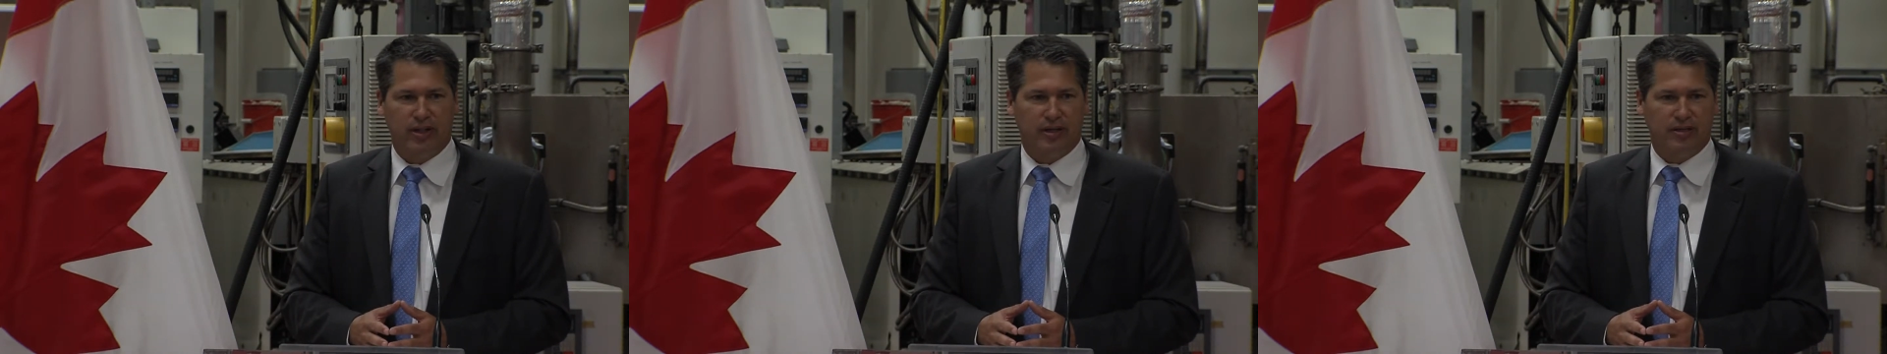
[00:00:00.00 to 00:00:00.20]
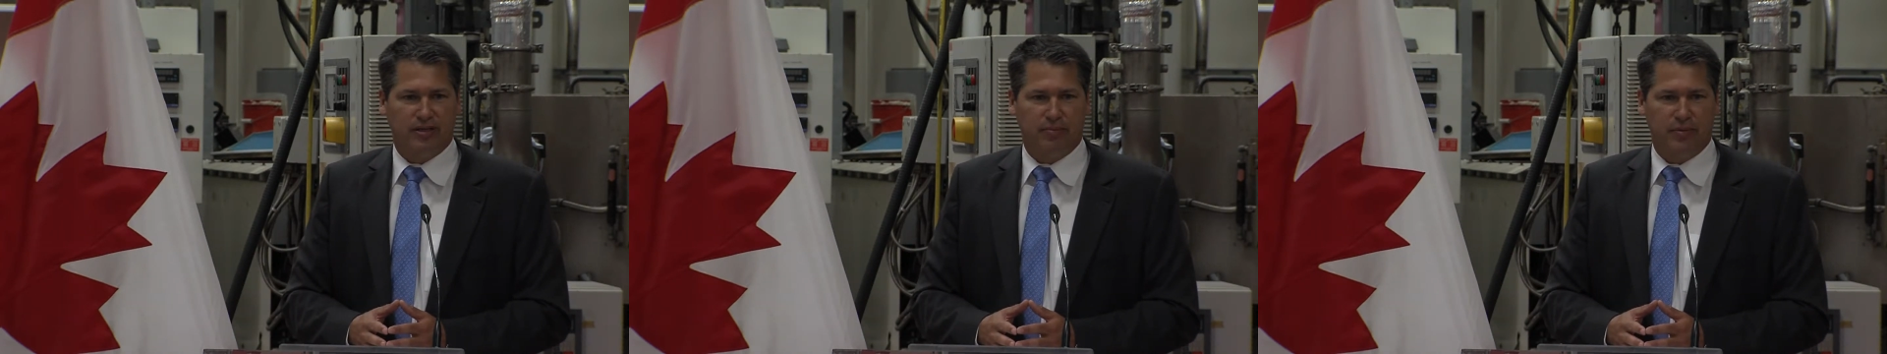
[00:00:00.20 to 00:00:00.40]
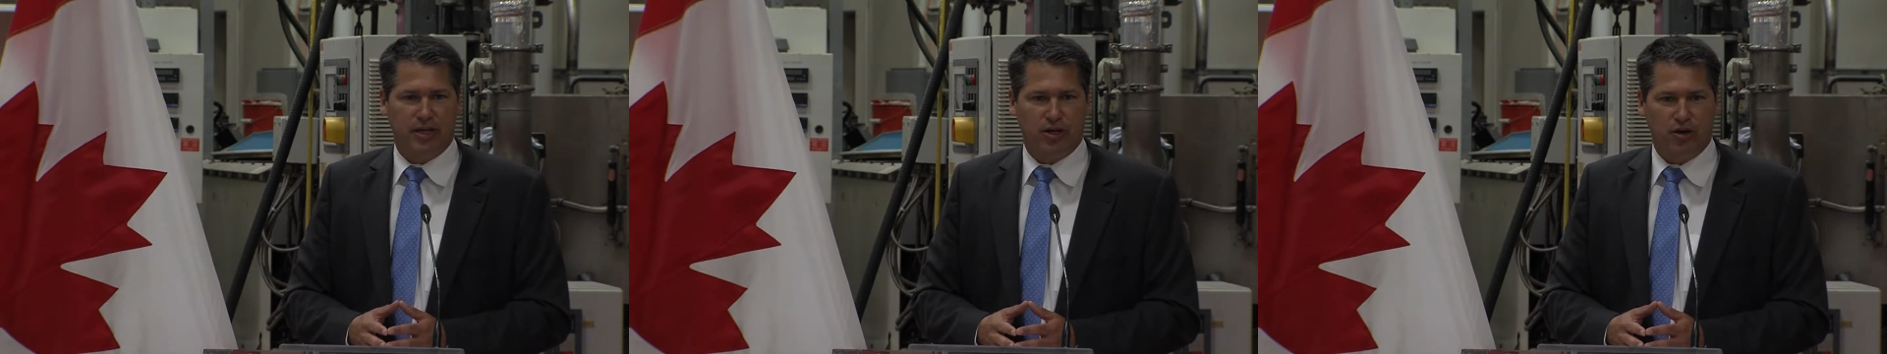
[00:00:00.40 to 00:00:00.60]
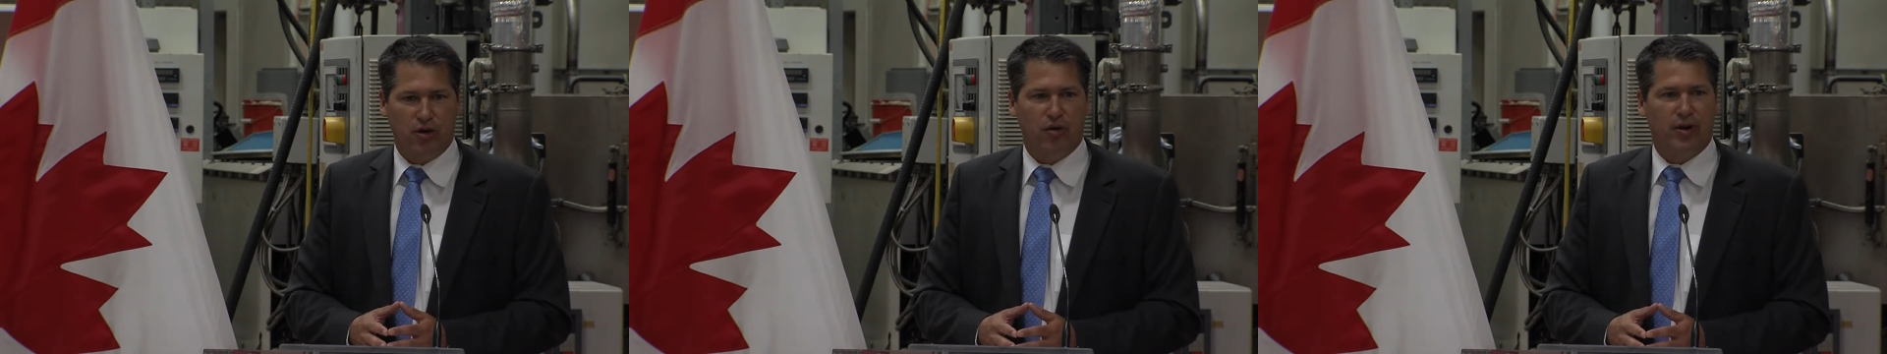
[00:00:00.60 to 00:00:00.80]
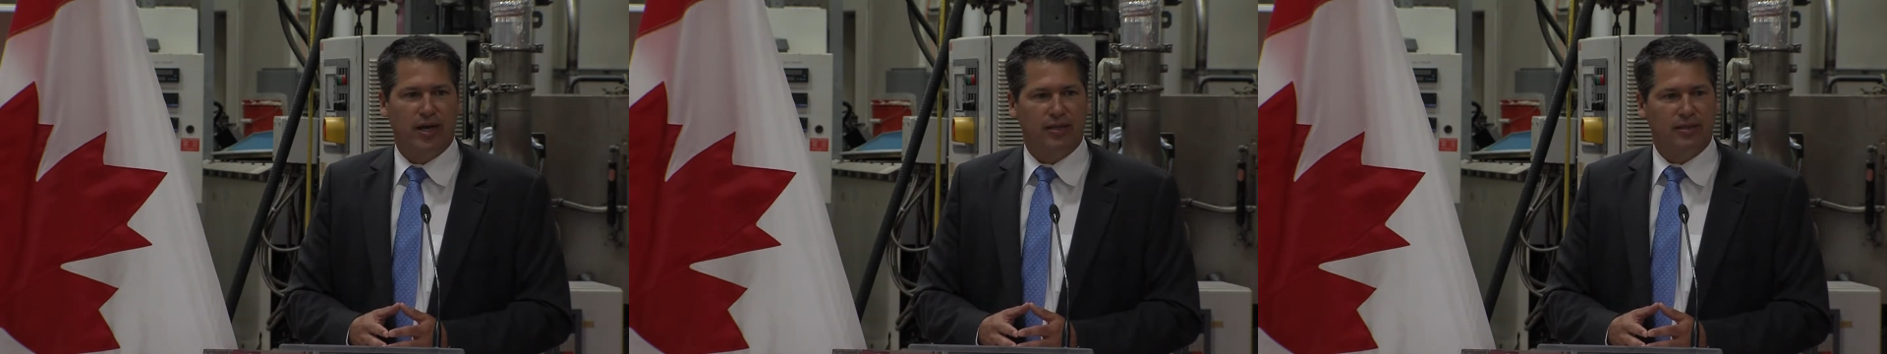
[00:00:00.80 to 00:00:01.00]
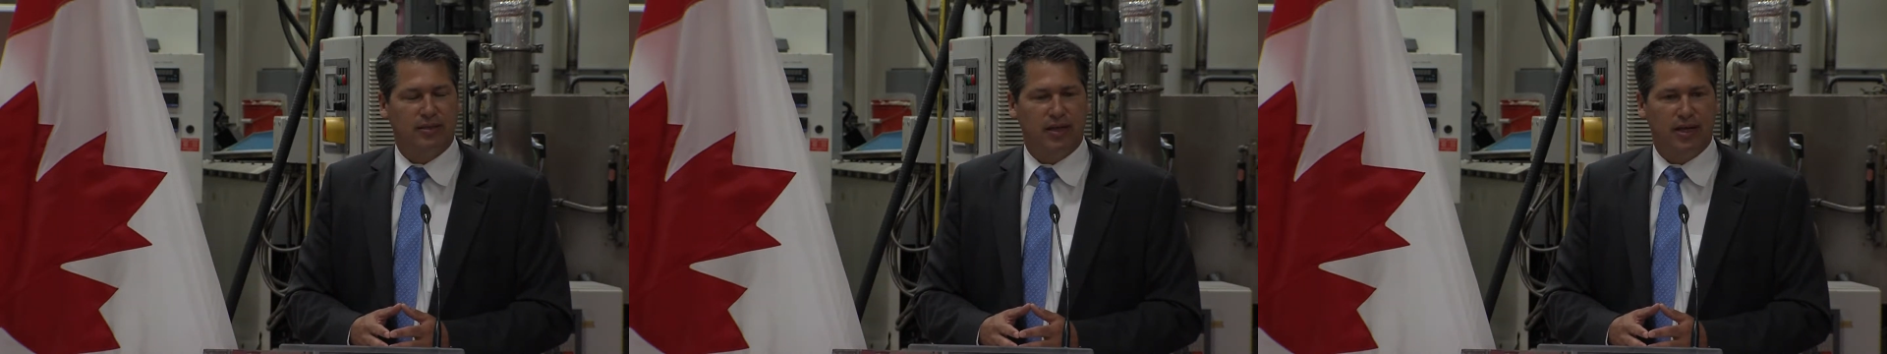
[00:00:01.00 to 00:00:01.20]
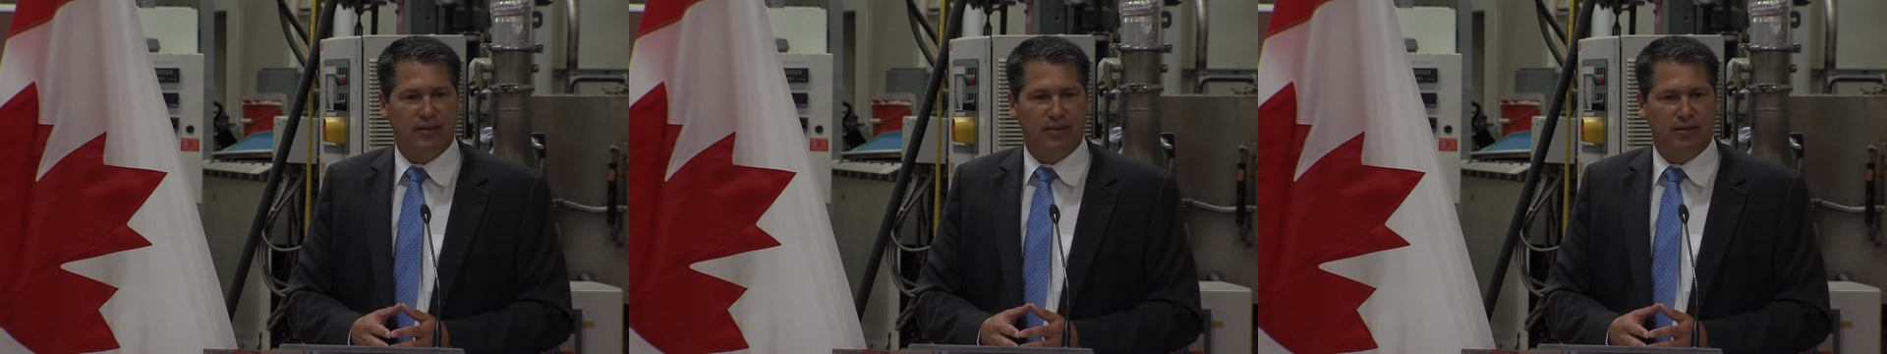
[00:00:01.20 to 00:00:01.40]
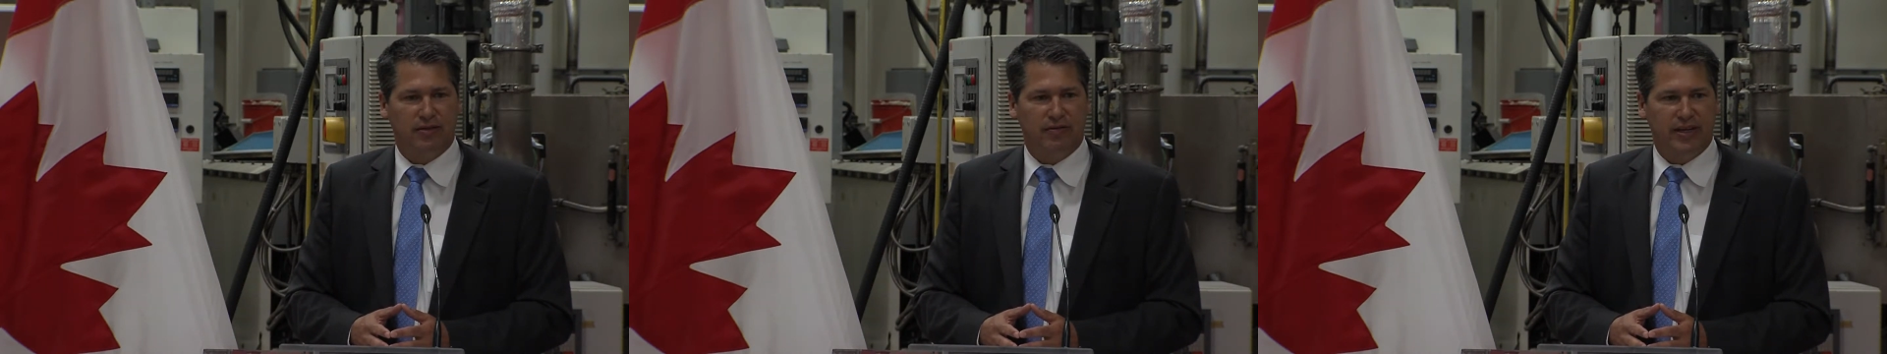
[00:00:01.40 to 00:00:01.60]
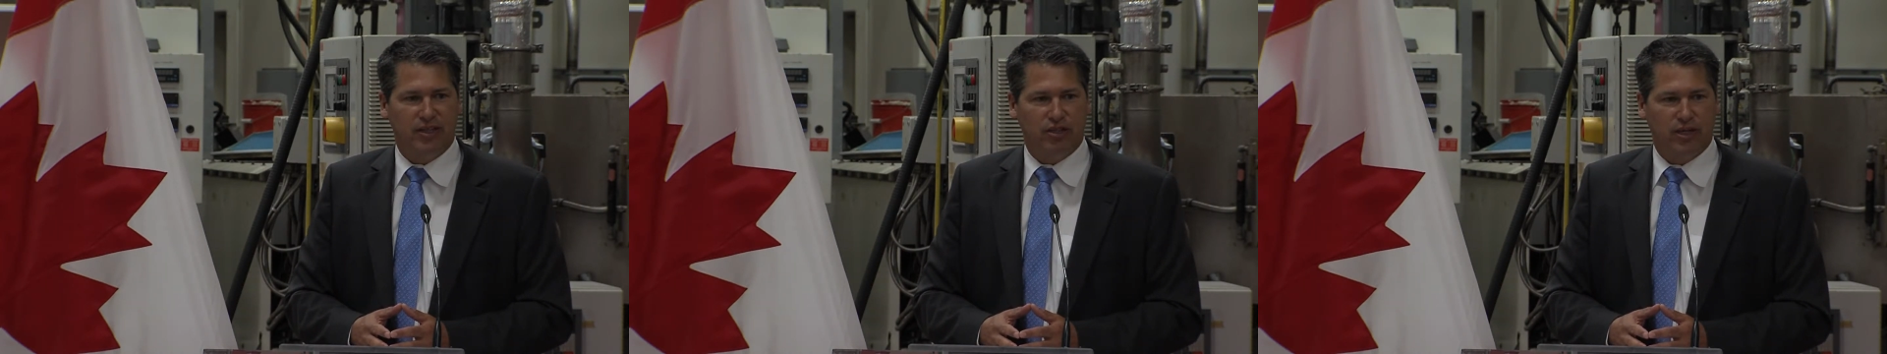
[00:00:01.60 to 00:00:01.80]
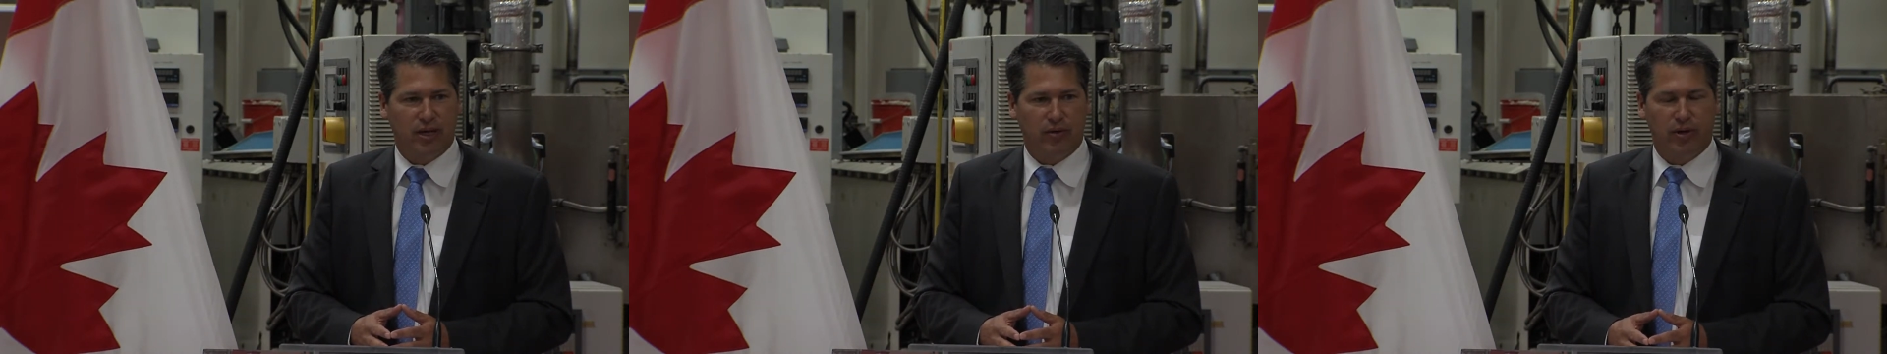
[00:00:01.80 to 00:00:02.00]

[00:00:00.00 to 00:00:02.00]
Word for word: I think it's being known as an innovation